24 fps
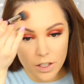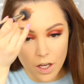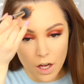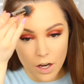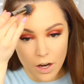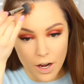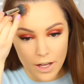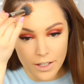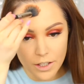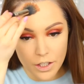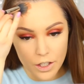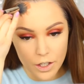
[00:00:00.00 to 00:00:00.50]
So
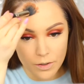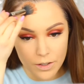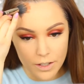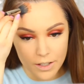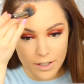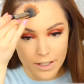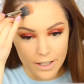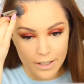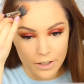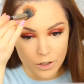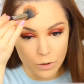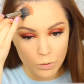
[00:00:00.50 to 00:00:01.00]
I like to use
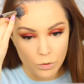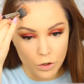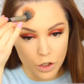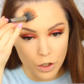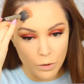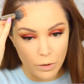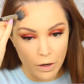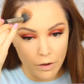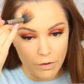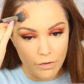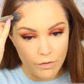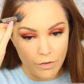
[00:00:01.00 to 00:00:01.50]
this little
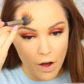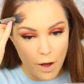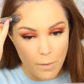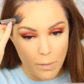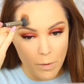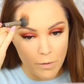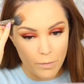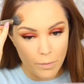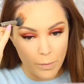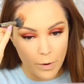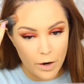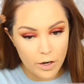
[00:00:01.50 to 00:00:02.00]
duo
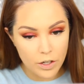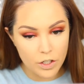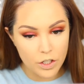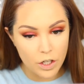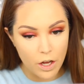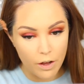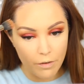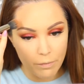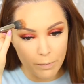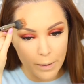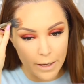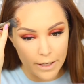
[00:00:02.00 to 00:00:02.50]
fibre brush
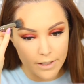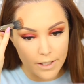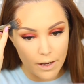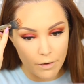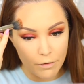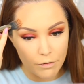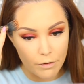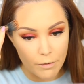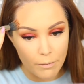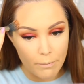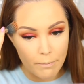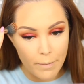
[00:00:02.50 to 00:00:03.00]
that I've picked
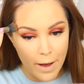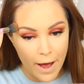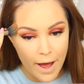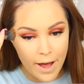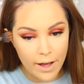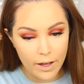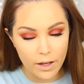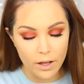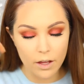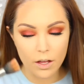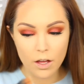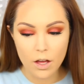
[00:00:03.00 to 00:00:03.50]
up from
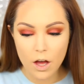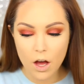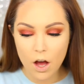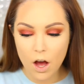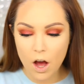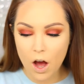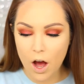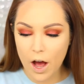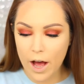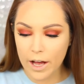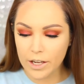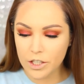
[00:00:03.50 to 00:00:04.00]
MAC.
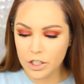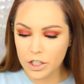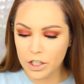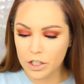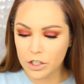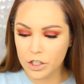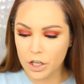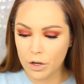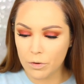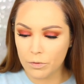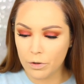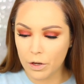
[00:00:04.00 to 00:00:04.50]
I
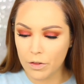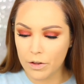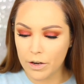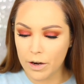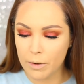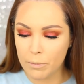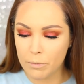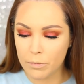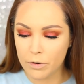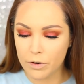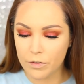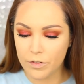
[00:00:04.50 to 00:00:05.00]
actually don't know the
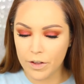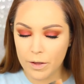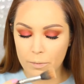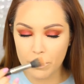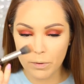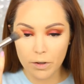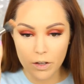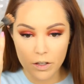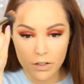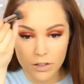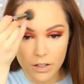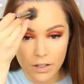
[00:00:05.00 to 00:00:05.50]
number of it
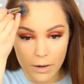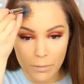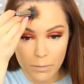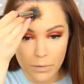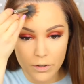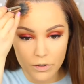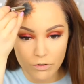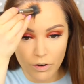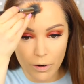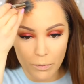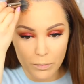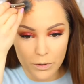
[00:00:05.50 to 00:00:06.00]
because the
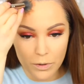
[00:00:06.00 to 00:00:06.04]
number's